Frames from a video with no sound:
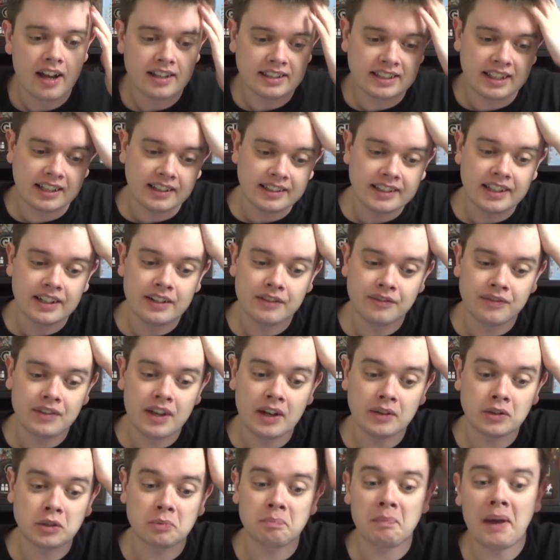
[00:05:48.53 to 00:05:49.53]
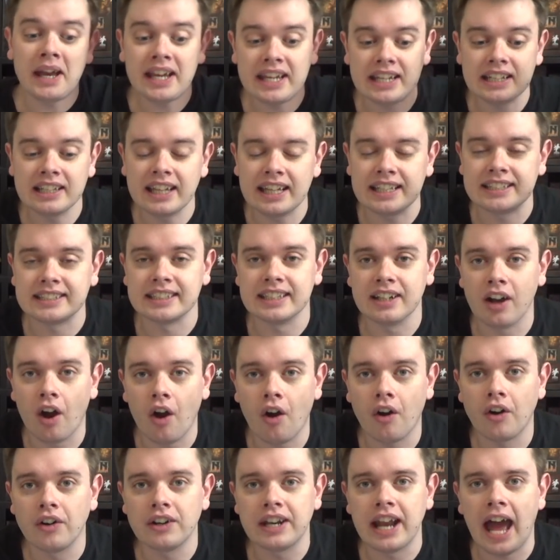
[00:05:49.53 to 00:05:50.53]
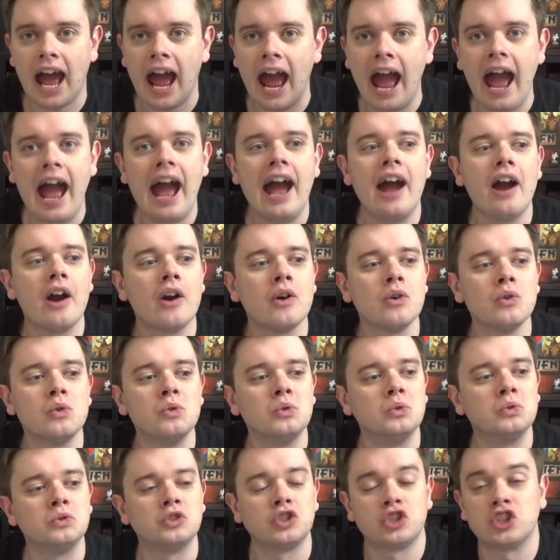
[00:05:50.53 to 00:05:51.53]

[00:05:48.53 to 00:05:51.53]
kind of, you know, speculating on how